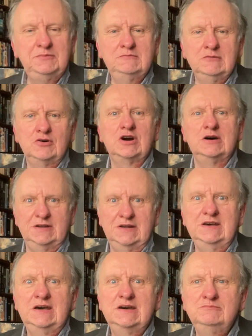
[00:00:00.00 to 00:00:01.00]
More
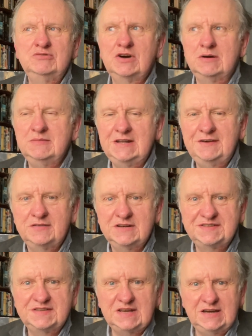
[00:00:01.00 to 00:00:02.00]
commonly for
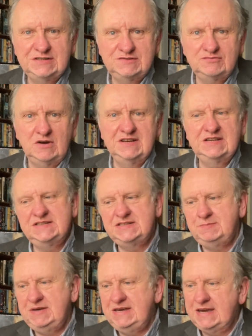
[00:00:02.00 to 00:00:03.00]
us as writers is
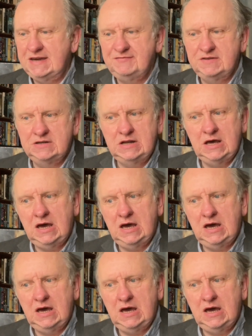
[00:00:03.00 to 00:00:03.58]
to be given